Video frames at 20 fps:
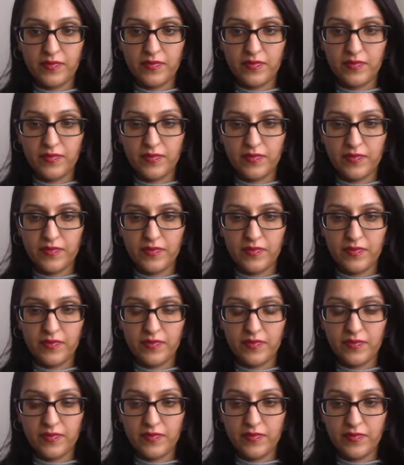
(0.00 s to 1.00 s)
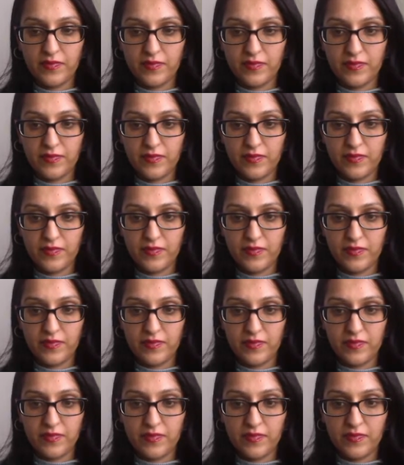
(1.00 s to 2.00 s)

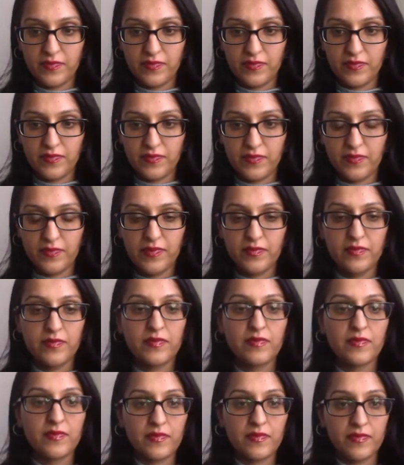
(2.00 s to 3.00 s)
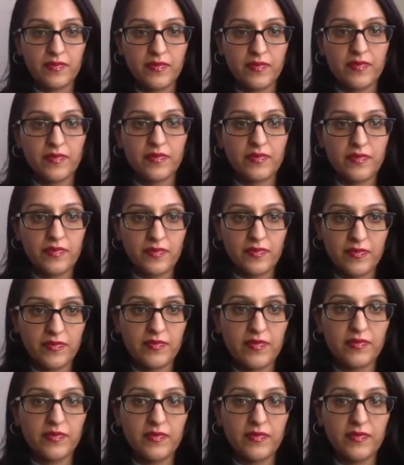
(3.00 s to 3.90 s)
(not speaking)